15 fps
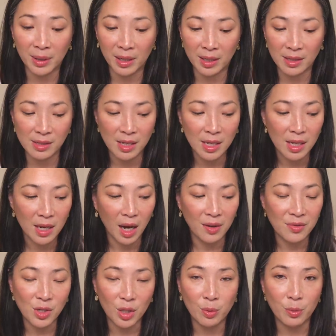because I
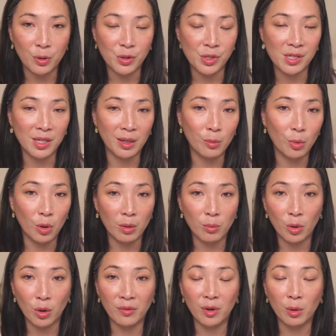started purchasing more and
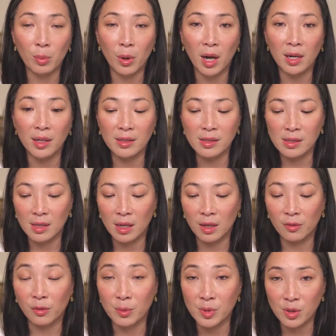more of their products
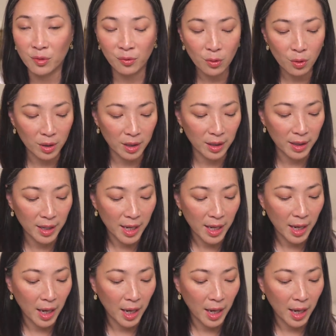uh, from Sephora,